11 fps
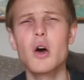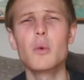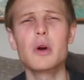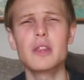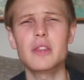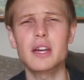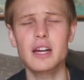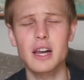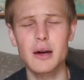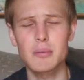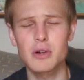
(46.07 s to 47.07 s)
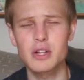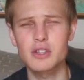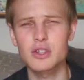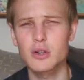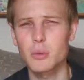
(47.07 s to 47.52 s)
with in
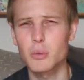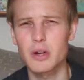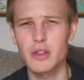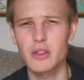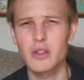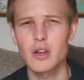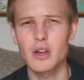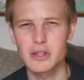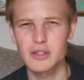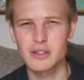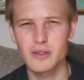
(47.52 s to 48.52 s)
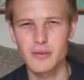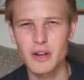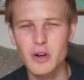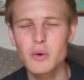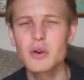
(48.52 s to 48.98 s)
collaboration with Peter
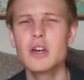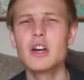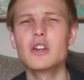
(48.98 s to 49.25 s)
Saville,